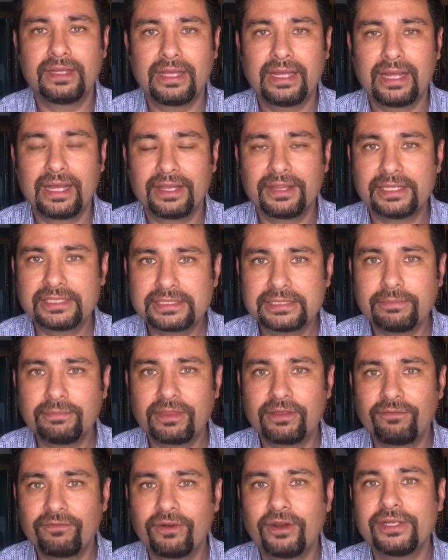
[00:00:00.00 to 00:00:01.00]
And there's
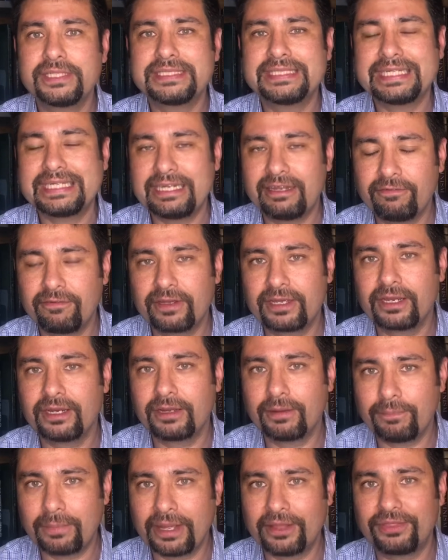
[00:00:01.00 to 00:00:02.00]
something very significant
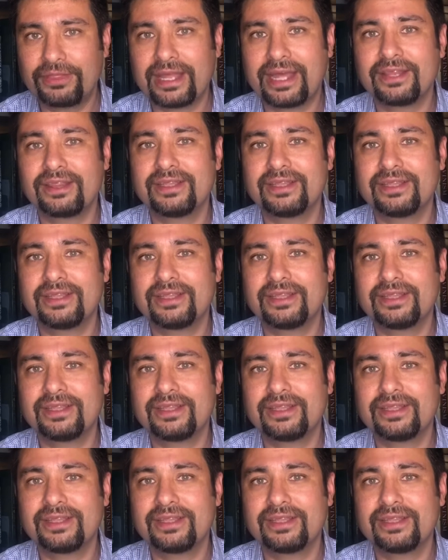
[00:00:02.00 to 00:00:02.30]
about that,